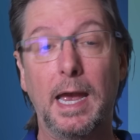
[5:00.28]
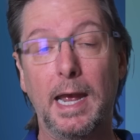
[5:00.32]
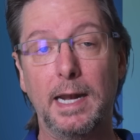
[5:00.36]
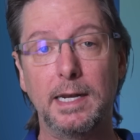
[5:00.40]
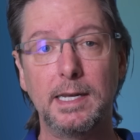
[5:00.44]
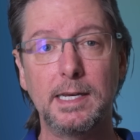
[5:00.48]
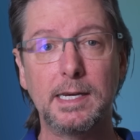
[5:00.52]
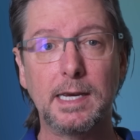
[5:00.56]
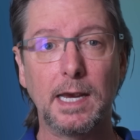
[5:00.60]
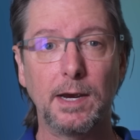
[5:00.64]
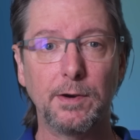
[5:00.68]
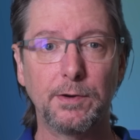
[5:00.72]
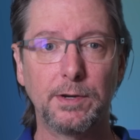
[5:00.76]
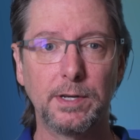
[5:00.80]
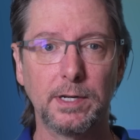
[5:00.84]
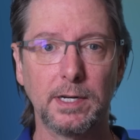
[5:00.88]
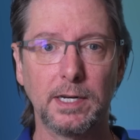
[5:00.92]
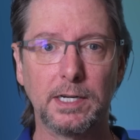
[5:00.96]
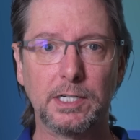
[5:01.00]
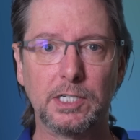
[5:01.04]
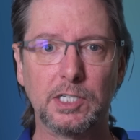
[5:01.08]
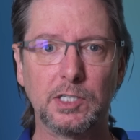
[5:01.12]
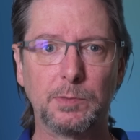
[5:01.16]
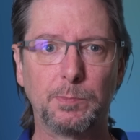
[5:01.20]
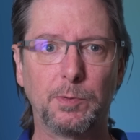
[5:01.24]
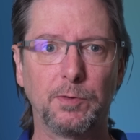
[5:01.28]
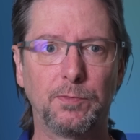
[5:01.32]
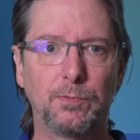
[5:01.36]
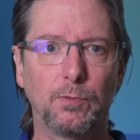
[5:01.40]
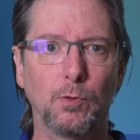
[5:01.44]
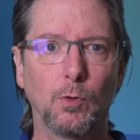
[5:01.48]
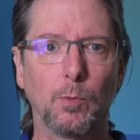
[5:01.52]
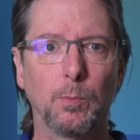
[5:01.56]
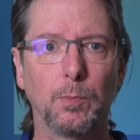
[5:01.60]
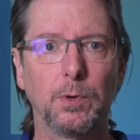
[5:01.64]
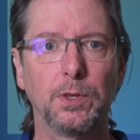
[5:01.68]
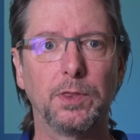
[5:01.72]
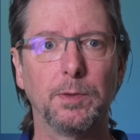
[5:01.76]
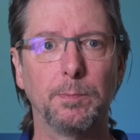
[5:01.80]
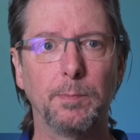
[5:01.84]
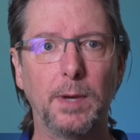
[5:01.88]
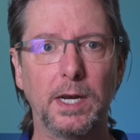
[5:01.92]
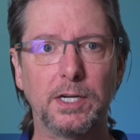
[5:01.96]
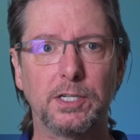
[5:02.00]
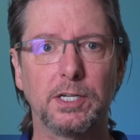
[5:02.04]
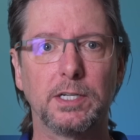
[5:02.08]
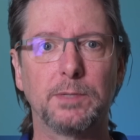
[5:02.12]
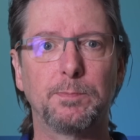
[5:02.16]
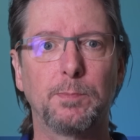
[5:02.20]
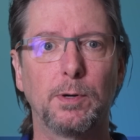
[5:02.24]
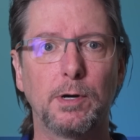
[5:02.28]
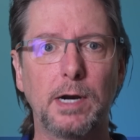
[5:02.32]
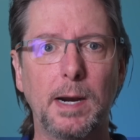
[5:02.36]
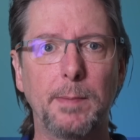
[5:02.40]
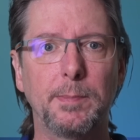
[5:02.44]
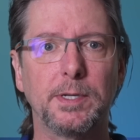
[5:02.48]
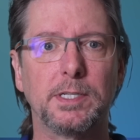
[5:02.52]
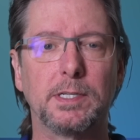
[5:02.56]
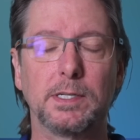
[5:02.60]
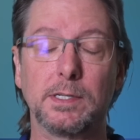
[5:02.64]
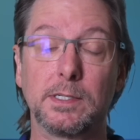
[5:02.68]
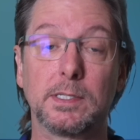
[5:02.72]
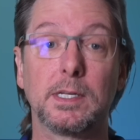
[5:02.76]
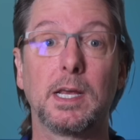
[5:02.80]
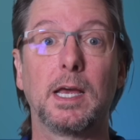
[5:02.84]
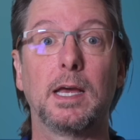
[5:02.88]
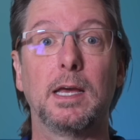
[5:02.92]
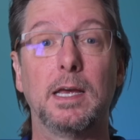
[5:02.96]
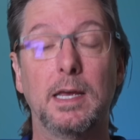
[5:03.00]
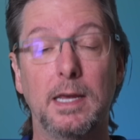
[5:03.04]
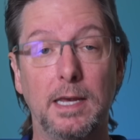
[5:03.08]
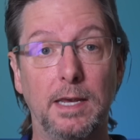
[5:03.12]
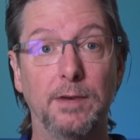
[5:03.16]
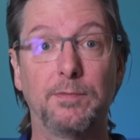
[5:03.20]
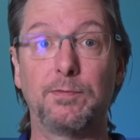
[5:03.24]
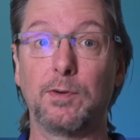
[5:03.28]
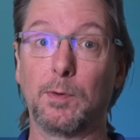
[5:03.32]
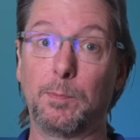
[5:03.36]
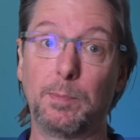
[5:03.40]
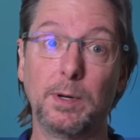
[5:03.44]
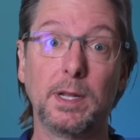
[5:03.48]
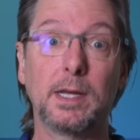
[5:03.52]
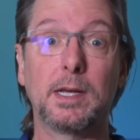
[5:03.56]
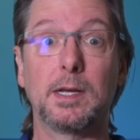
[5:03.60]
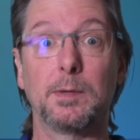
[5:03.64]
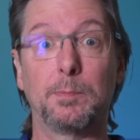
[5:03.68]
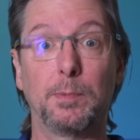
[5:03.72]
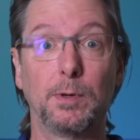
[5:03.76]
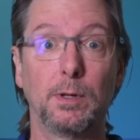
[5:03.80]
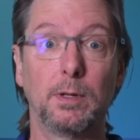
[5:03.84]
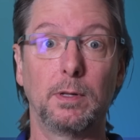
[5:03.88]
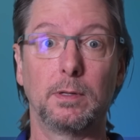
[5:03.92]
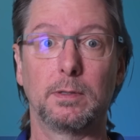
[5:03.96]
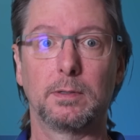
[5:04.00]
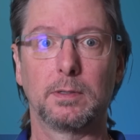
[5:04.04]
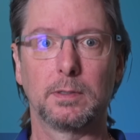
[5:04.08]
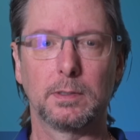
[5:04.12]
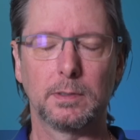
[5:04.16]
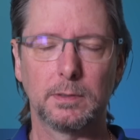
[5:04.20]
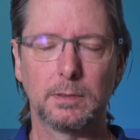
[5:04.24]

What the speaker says: Any calculations performed with the measured parameters, if applicable.